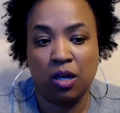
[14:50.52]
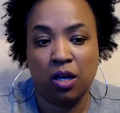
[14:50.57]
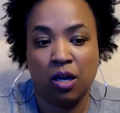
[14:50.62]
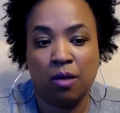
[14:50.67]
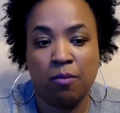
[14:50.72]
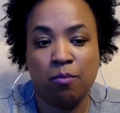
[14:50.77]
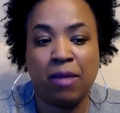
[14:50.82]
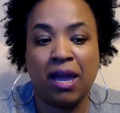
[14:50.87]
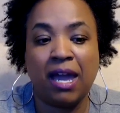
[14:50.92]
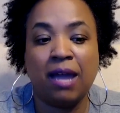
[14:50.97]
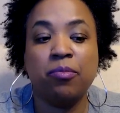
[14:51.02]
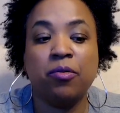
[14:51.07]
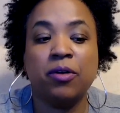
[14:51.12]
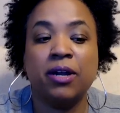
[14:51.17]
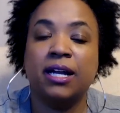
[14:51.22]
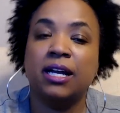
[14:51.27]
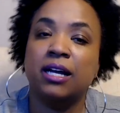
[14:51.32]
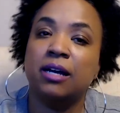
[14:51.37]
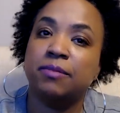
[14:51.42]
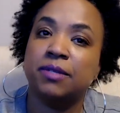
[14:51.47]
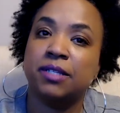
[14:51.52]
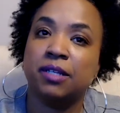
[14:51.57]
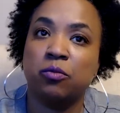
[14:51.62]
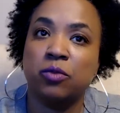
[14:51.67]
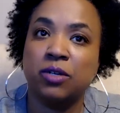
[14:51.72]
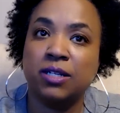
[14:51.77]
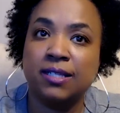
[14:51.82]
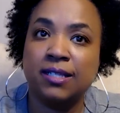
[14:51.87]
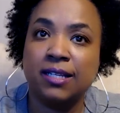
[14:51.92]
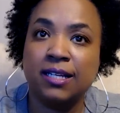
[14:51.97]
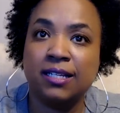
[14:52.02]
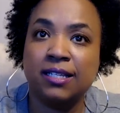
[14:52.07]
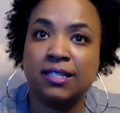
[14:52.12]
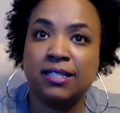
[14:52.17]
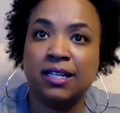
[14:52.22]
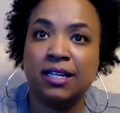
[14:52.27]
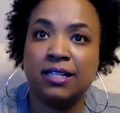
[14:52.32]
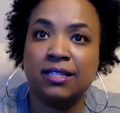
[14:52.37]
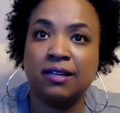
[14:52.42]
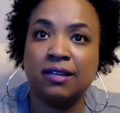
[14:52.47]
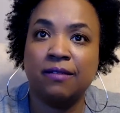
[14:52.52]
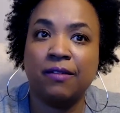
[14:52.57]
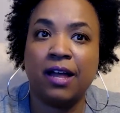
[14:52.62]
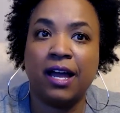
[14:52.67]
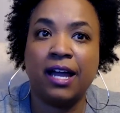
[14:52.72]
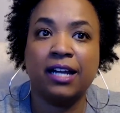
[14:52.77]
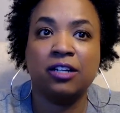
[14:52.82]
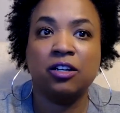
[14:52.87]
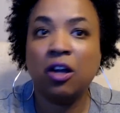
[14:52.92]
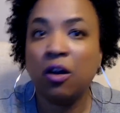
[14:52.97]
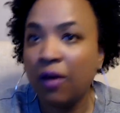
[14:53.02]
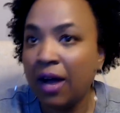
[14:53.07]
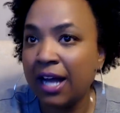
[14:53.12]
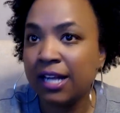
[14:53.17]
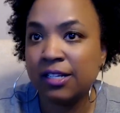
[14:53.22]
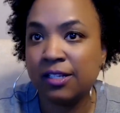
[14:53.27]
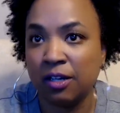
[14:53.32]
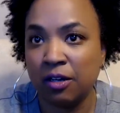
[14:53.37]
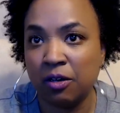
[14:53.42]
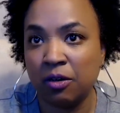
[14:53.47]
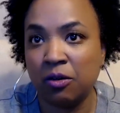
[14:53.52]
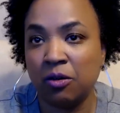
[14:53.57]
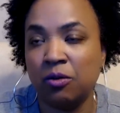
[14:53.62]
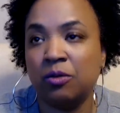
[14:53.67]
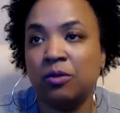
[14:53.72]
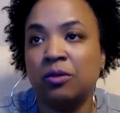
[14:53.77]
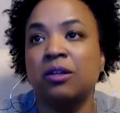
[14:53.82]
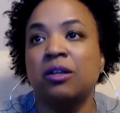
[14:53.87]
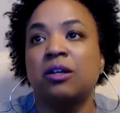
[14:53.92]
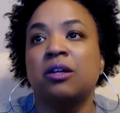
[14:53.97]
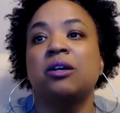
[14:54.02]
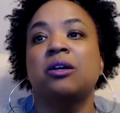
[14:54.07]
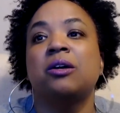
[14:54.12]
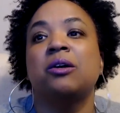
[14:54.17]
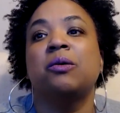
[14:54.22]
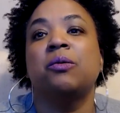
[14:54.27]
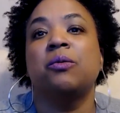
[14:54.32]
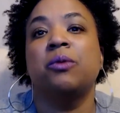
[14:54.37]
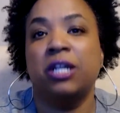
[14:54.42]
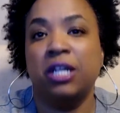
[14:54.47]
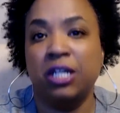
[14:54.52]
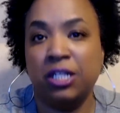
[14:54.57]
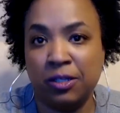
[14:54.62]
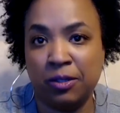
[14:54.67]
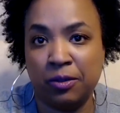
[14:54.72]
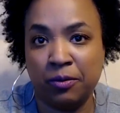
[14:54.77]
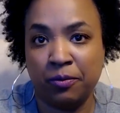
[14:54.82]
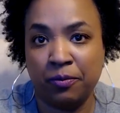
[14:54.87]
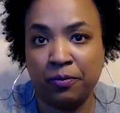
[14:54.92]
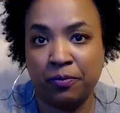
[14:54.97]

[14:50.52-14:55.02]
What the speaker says: may bring up some resistance of like, no, I don't. Well, you do.